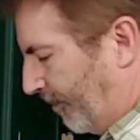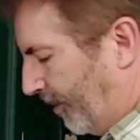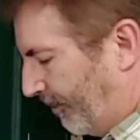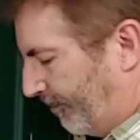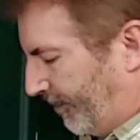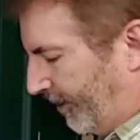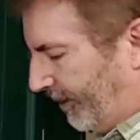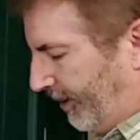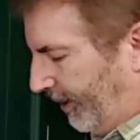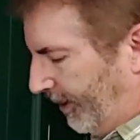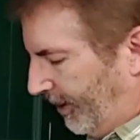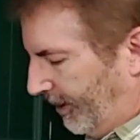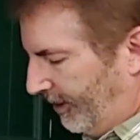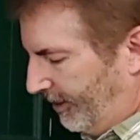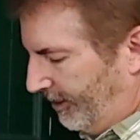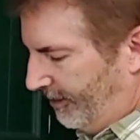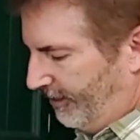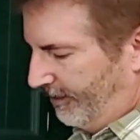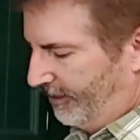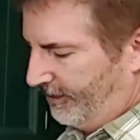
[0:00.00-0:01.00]
up the
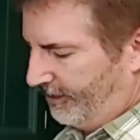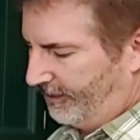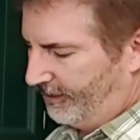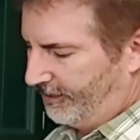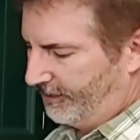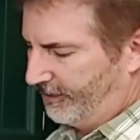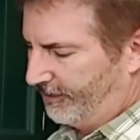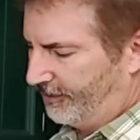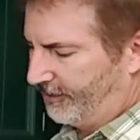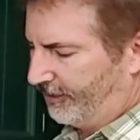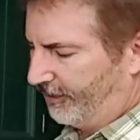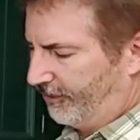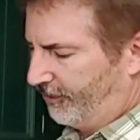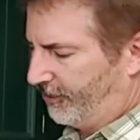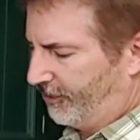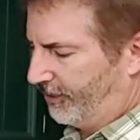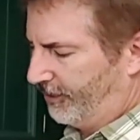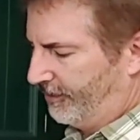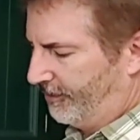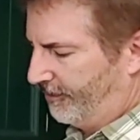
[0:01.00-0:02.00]
cleaning
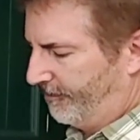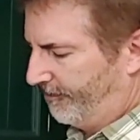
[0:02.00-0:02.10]
solution.